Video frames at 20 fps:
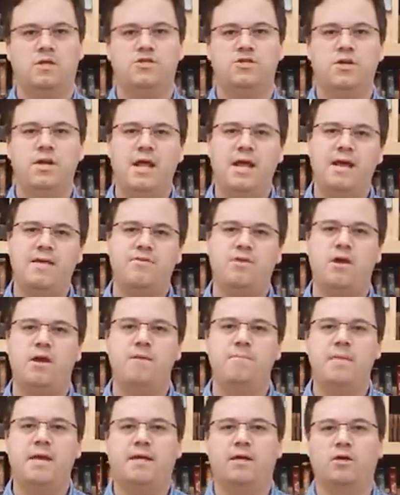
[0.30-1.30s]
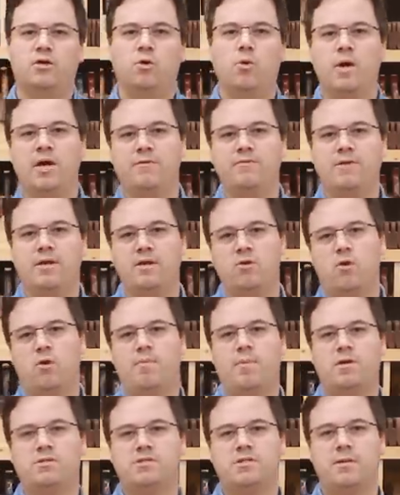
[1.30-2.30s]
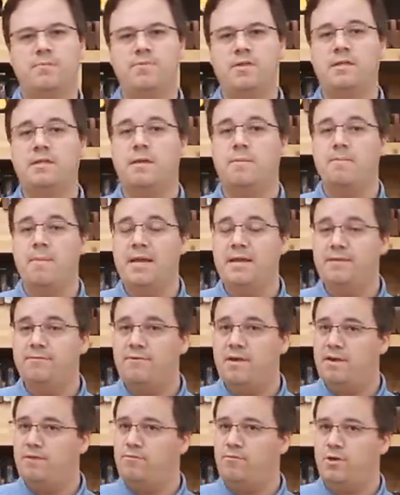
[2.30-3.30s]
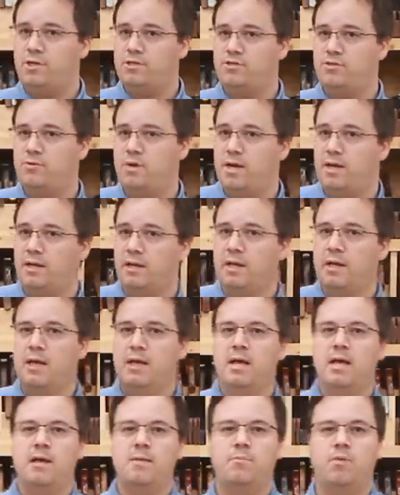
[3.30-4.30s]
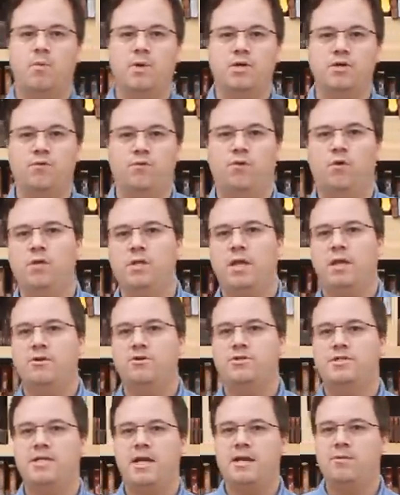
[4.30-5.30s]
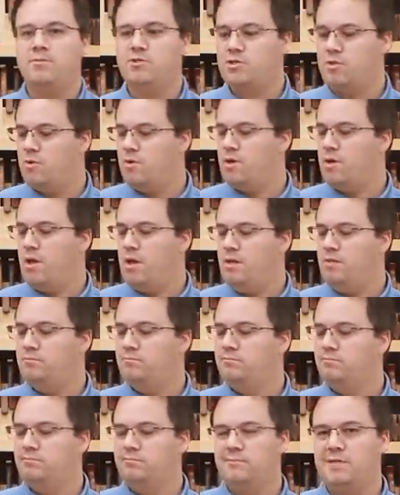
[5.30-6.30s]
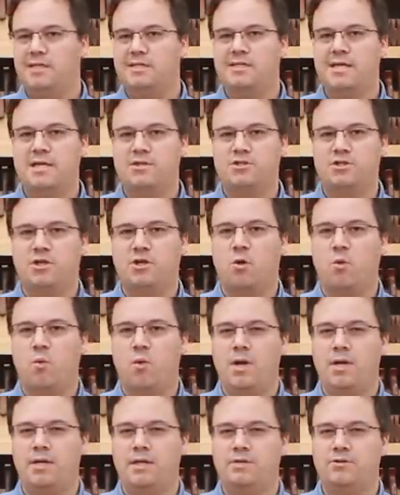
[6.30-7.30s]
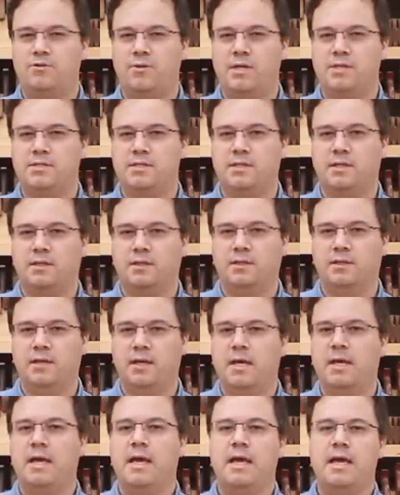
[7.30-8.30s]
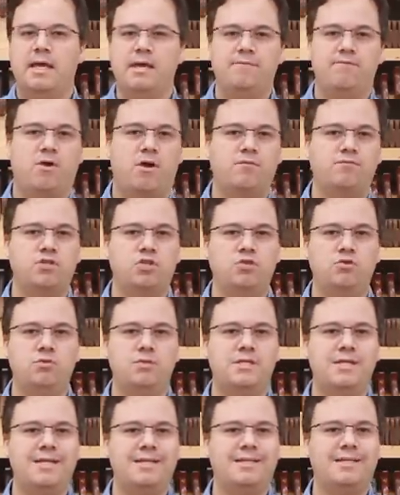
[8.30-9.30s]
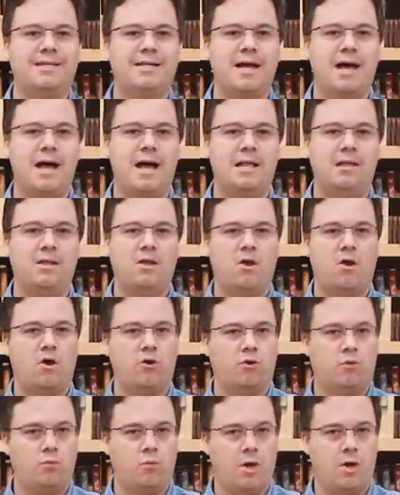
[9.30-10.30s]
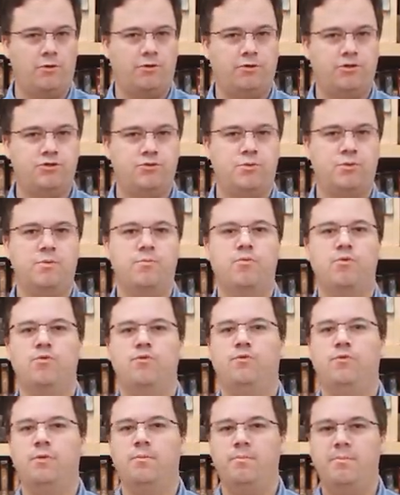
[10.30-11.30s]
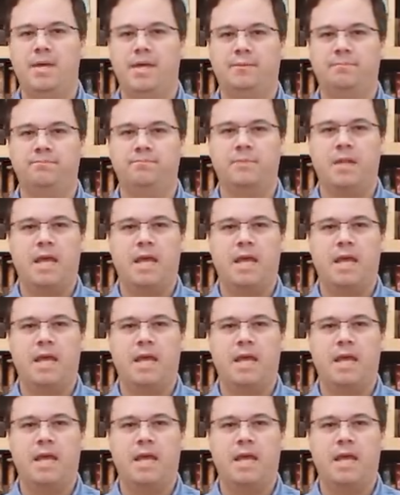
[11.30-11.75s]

Today I thought I'd make a quick video about something that many find frustrating, but when you fully understand what's going on, it's actually quite interesting. It involves loosening the collet on a router to remove the bit.